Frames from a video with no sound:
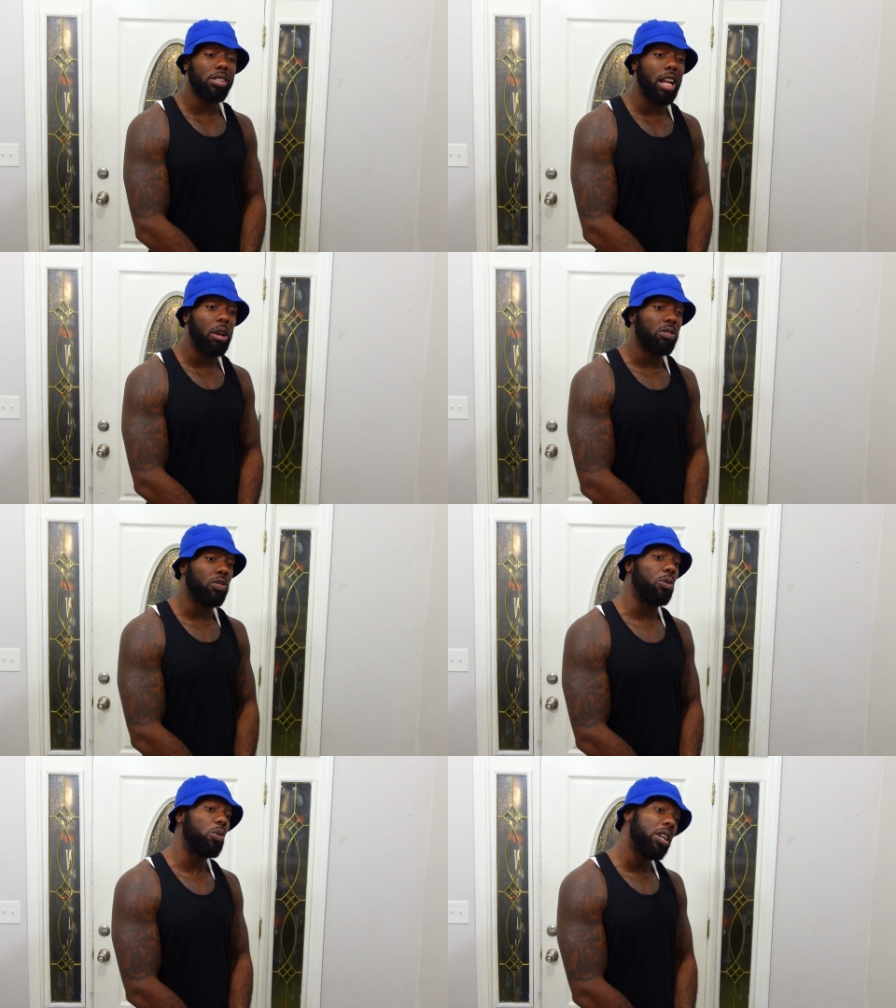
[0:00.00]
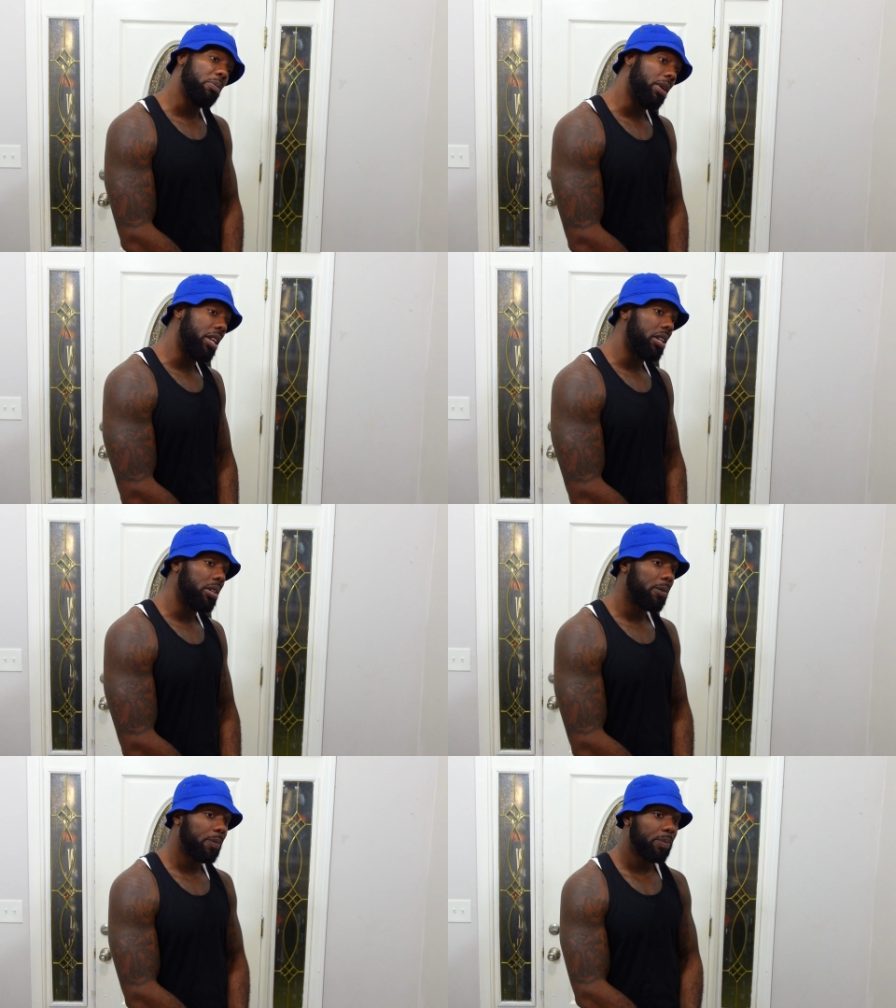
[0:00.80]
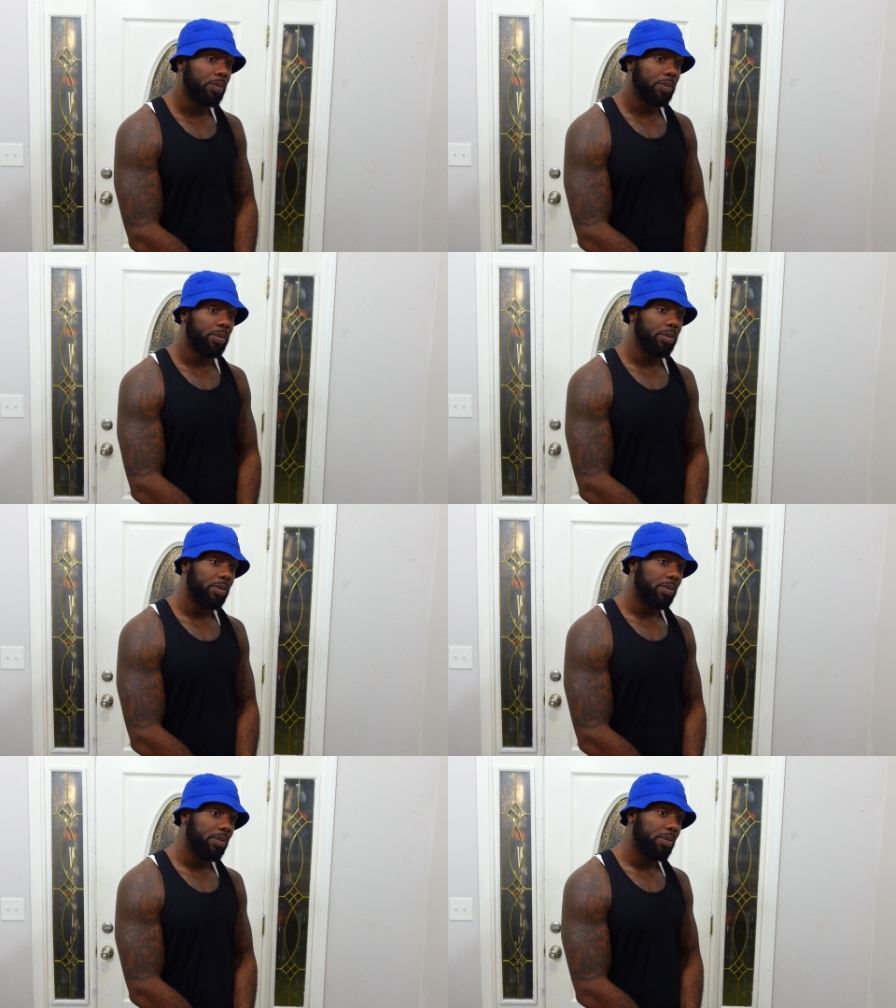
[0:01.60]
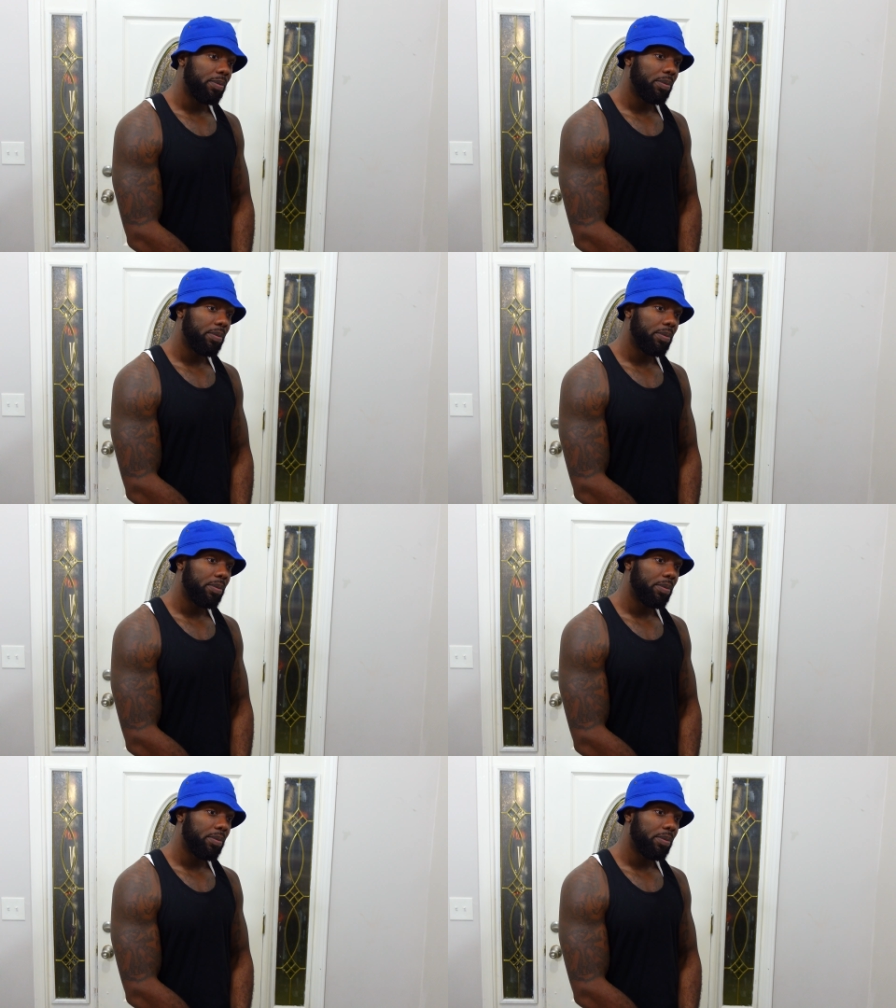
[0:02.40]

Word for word: stamps for rent money. I tried.